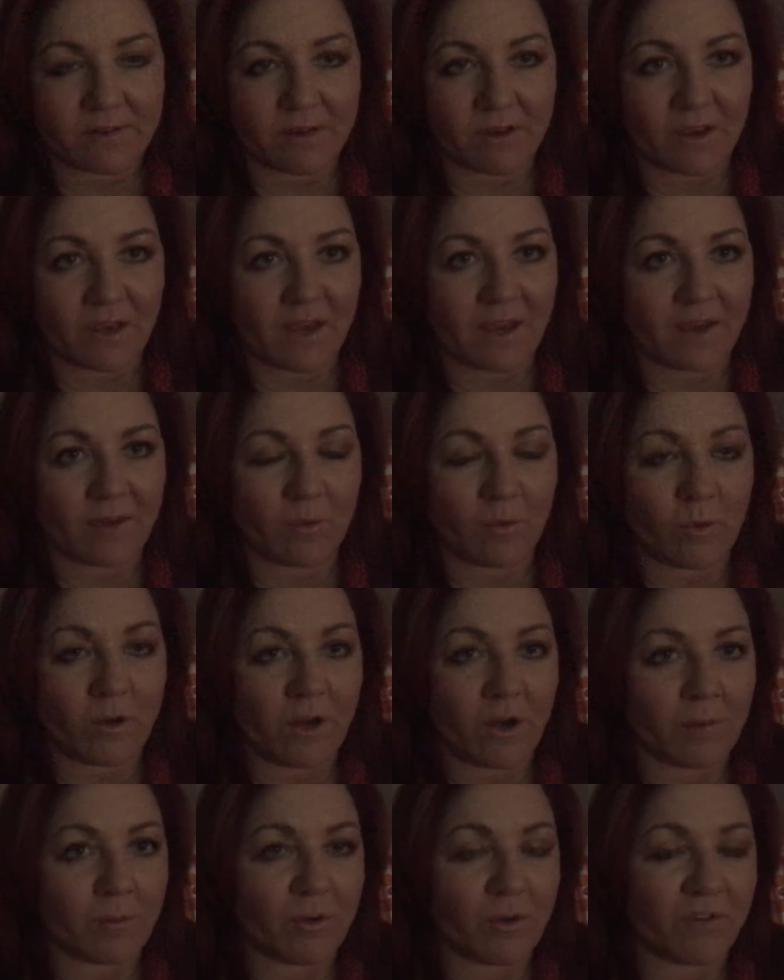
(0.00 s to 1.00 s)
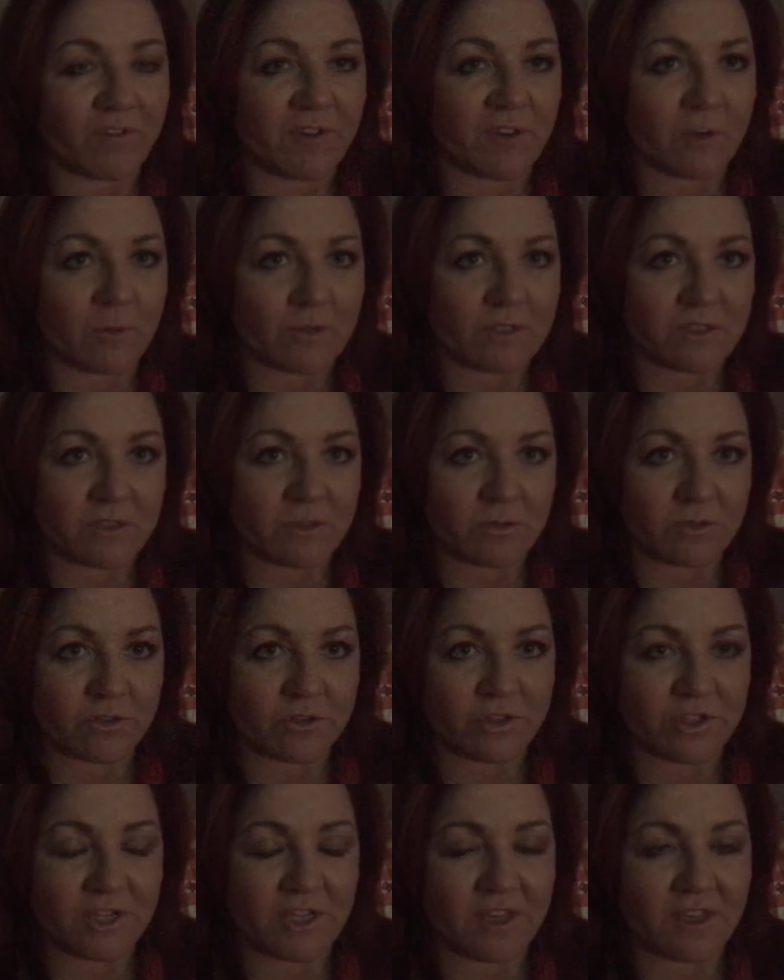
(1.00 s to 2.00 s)
Okay, we're not perfect, we still do
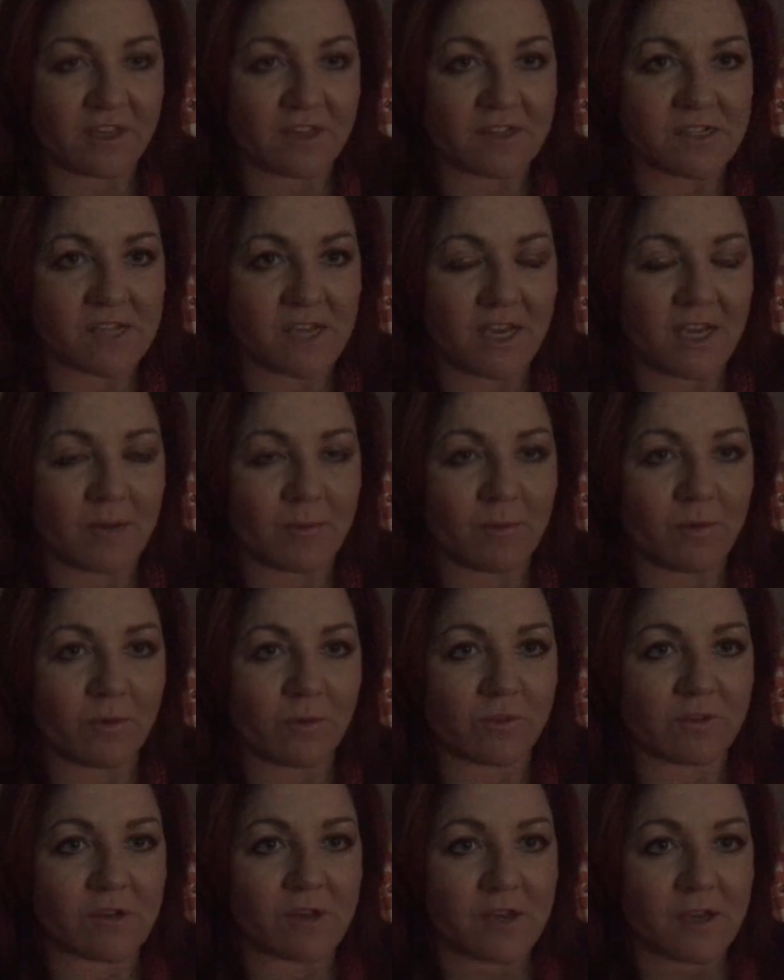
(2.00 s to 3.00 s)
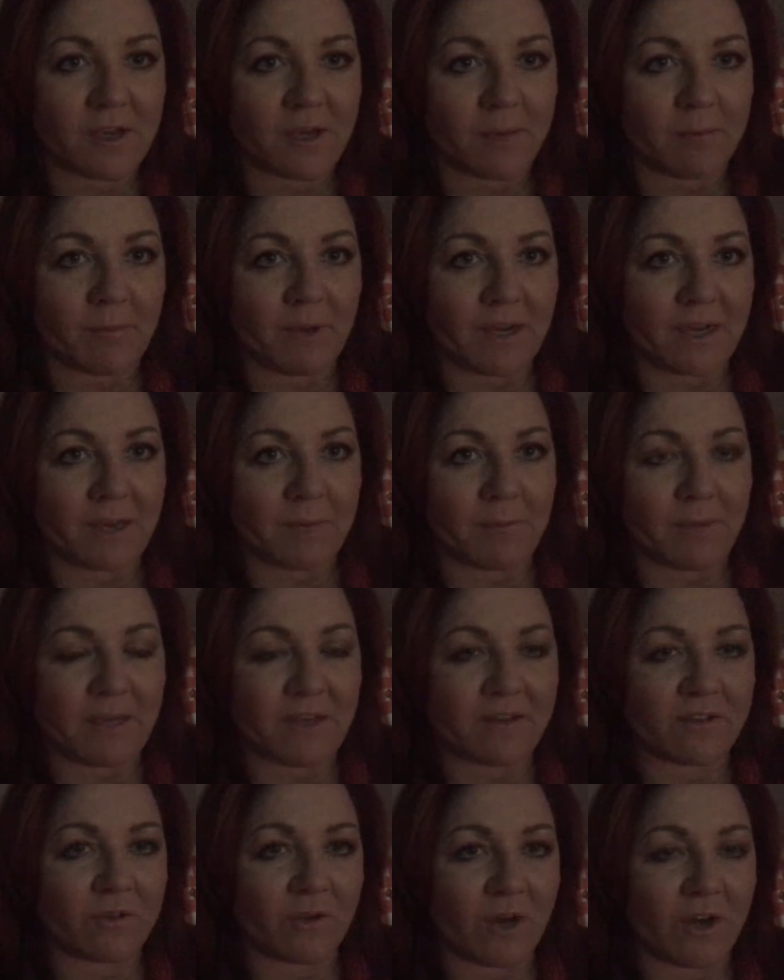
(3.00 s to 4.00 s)
shitty things to animals, but
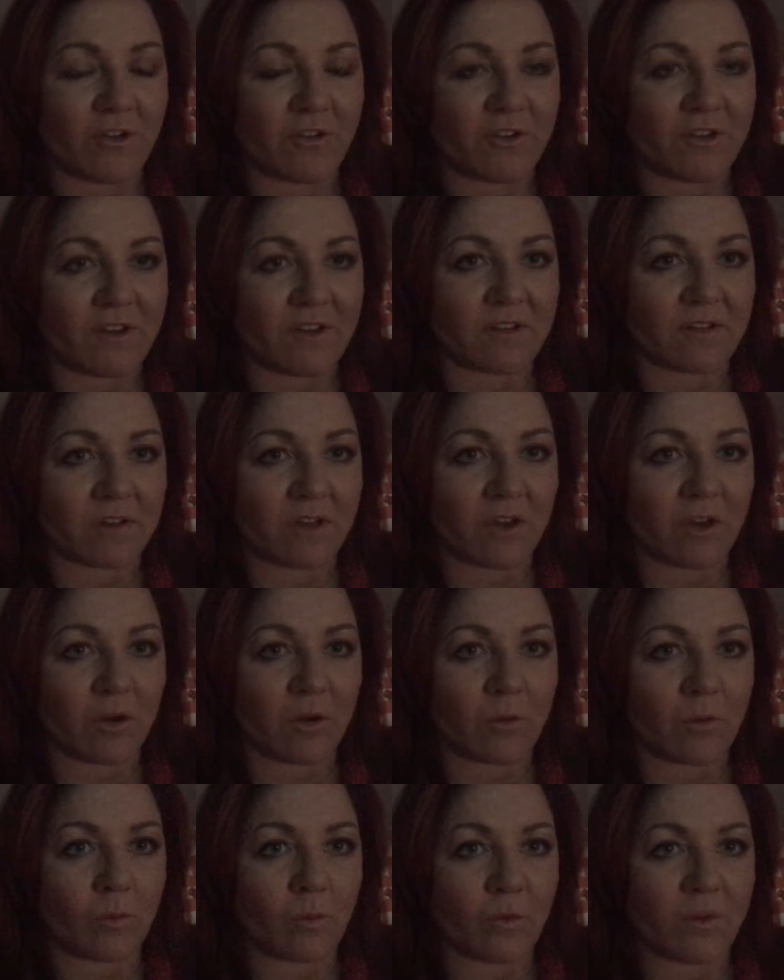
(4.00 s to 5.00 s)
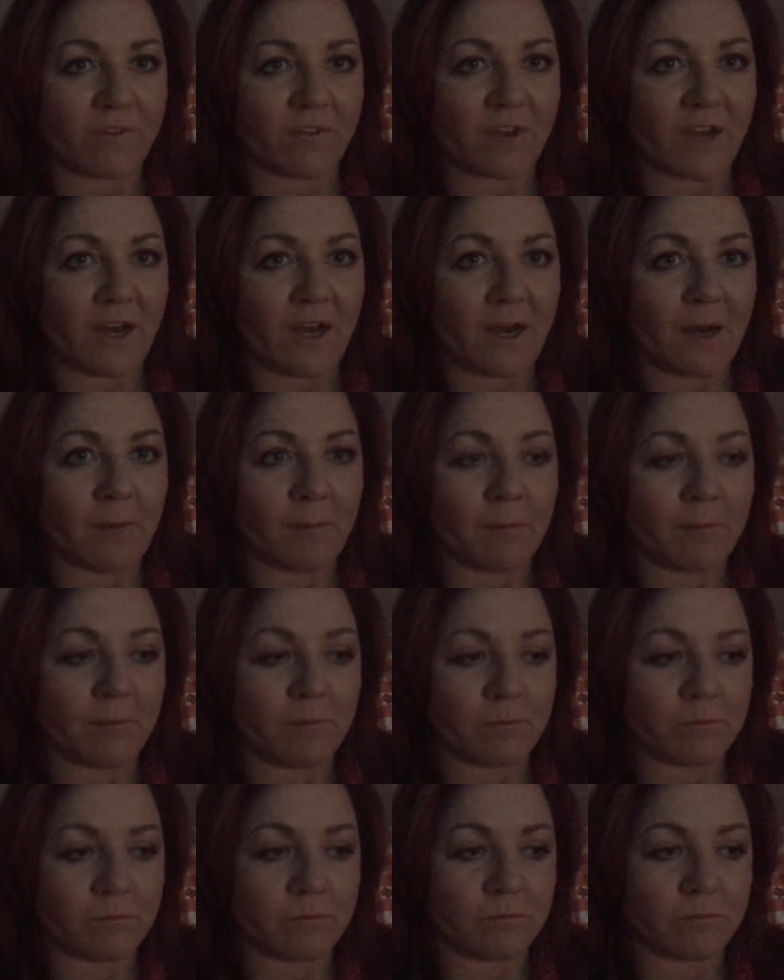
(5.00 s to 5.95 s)
compared to 100 years ago, we've come,